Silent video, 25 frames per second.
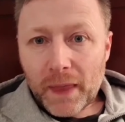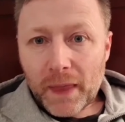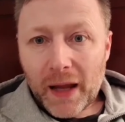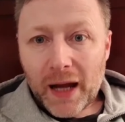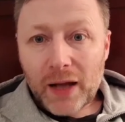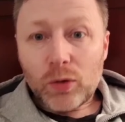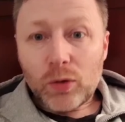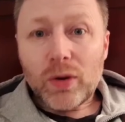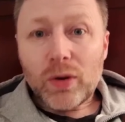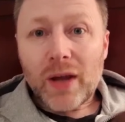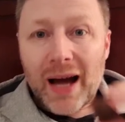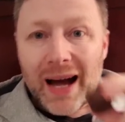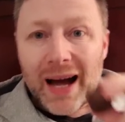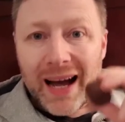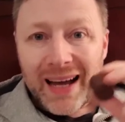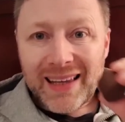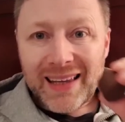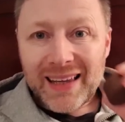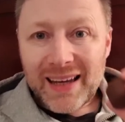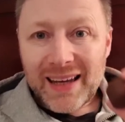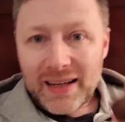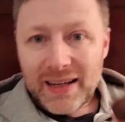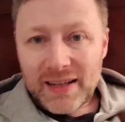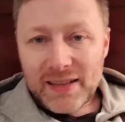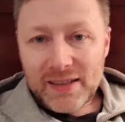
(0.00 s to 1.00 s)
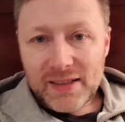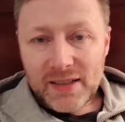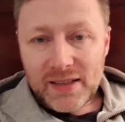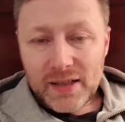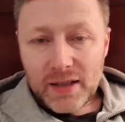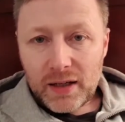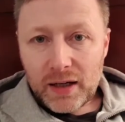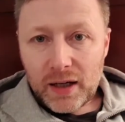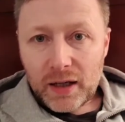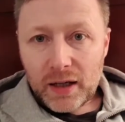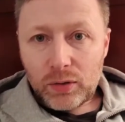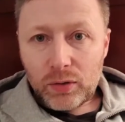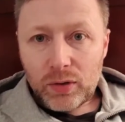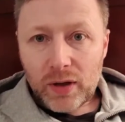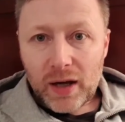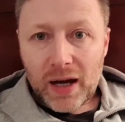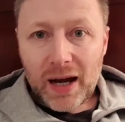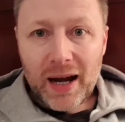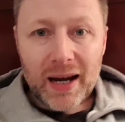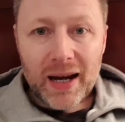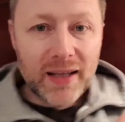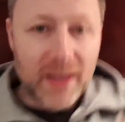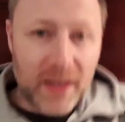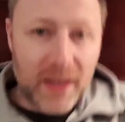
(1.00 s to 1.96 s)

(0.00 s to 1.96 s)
I know that I can't see it. I know that I